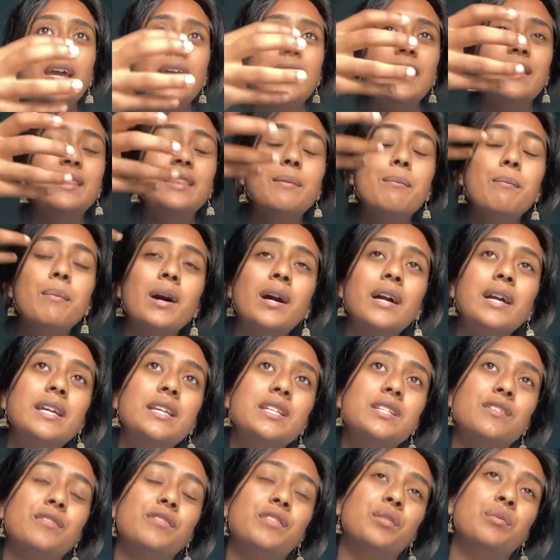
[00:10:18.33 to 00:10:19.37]
in the
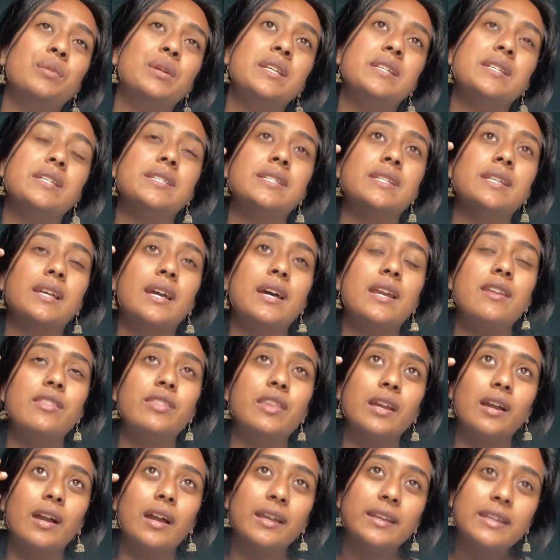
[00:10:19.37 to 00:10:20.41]
mind of the reader to kind of
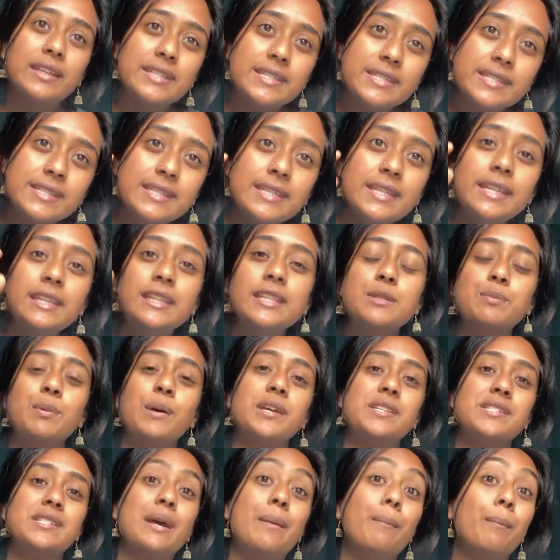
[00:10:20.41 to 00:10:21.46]
think, I can see this
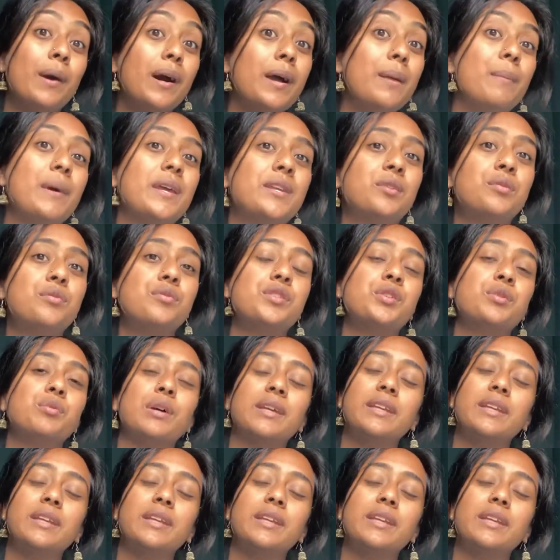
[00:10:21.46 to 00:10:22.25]
person at my medical school.